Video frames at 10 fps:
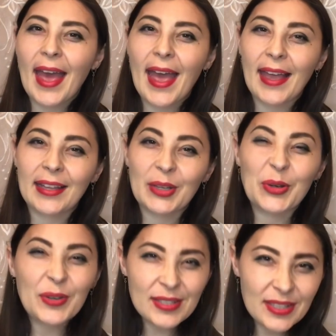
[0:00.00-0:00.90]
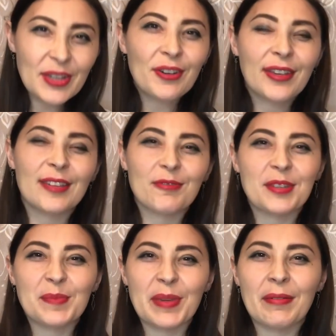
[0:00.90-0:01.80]
And who is your
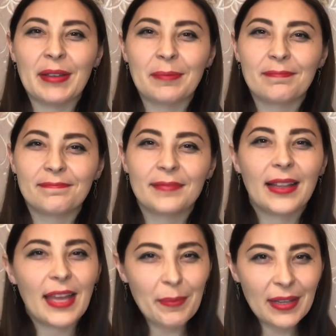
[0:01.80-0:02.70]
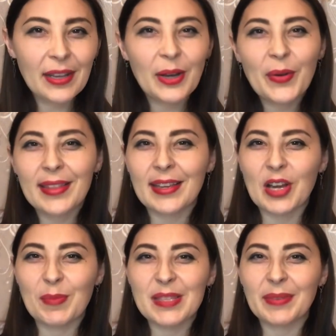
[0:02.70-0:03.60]
kindred spirit? Let me know in the
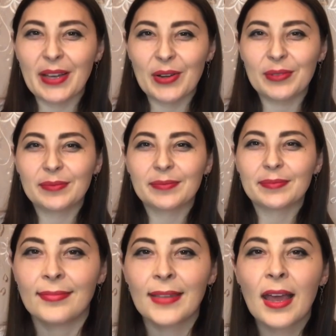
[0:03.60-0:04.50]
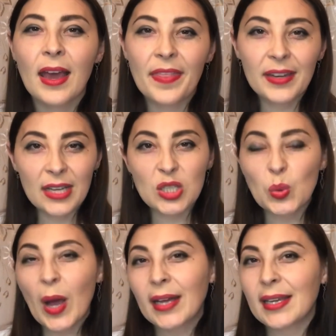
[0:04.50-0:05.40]
comments below. The next
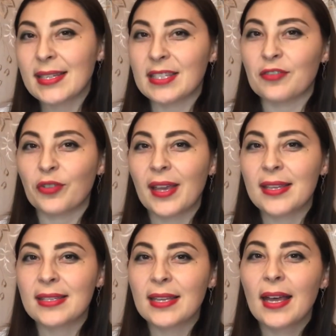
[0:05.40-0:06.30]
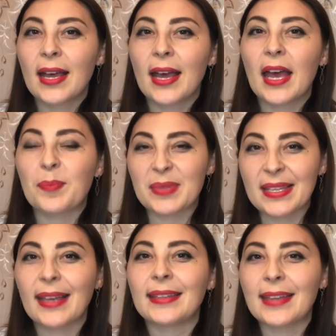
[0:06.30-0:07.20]
one is the phrase
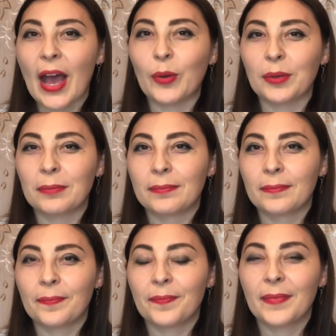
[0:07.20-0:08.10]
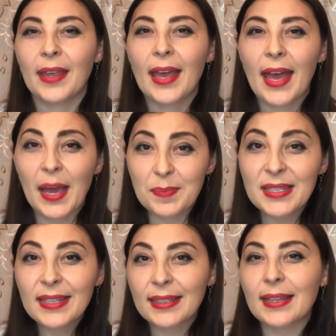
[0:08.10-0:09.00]
upside down.
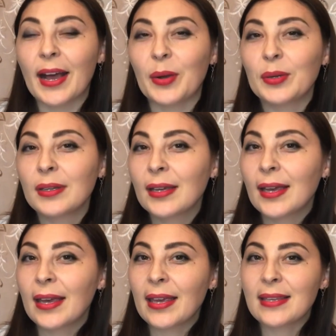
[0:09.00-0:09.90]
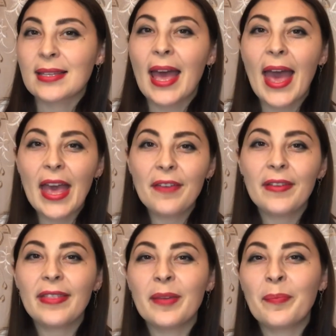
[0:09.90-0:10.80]
Upside down is
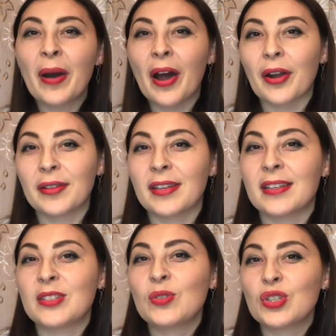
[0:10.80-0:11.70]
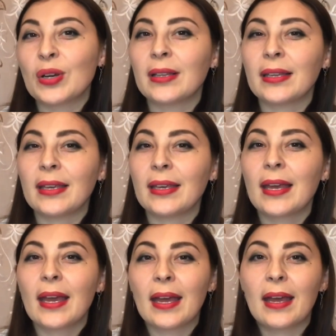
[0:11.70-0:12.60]
having the part that is usually
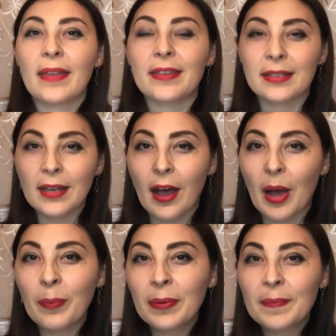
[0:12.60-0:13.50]
at the top